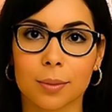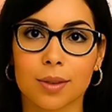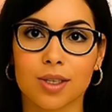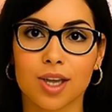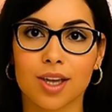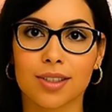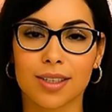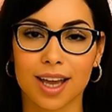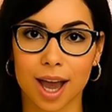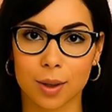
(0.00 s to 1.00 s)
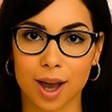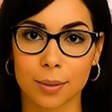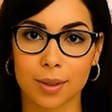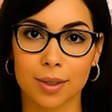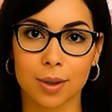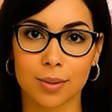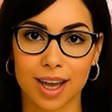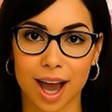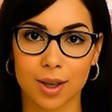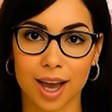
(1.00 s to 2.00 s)
But just as Abraham is about to
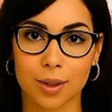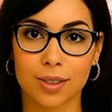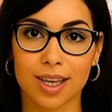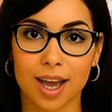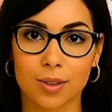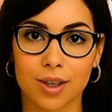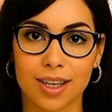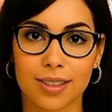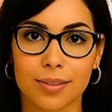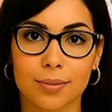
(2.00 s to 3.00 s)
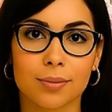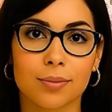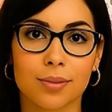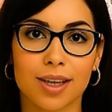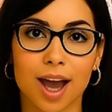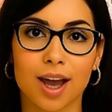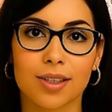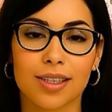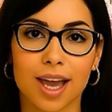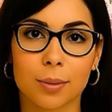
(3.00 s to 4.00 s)
carry out the sacrifice, God
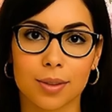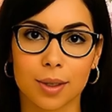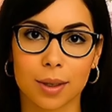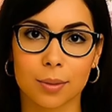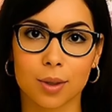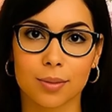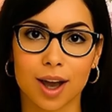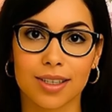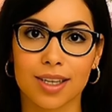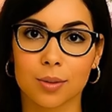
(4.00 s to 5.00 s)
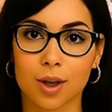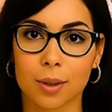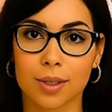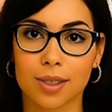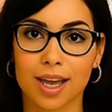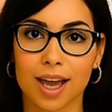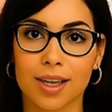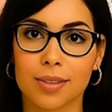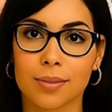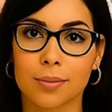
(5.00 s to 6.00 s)
stops him and provides a ram
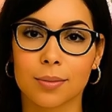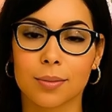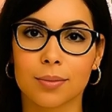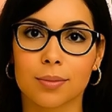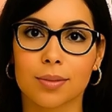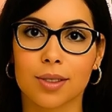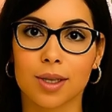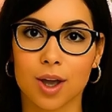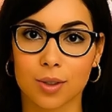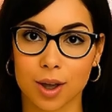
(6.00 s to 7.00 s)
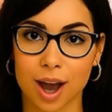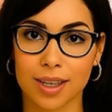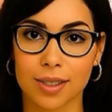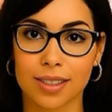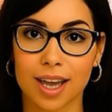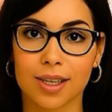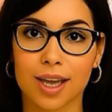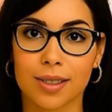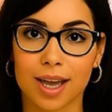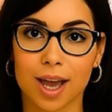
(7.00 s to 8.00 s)
instead. The Quran
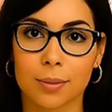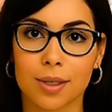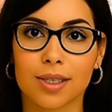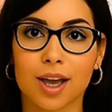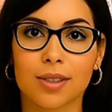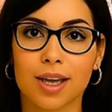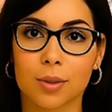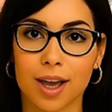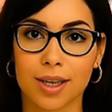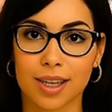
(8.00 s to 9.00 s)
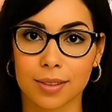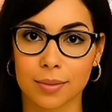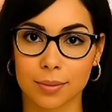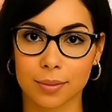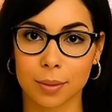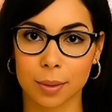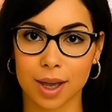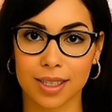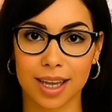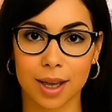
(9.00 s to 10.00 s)
doesn't name the son directly,
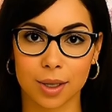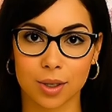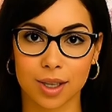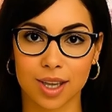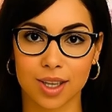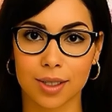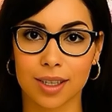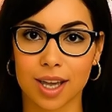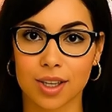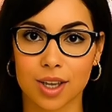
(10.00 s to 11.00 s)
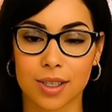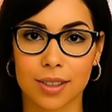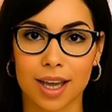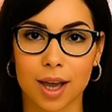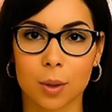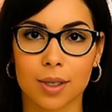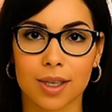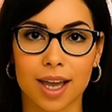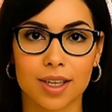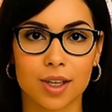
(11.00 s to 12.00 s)
but Islamic tradition teaches it was
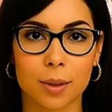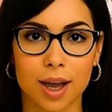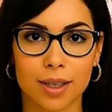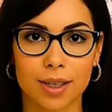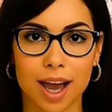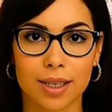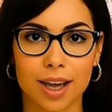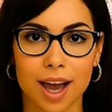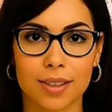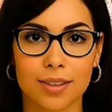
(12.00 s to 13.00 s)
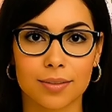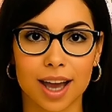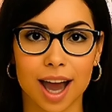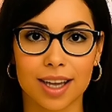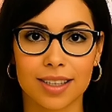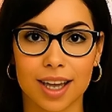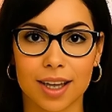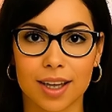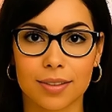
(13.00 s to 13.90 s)
Ishmael and not Isaac.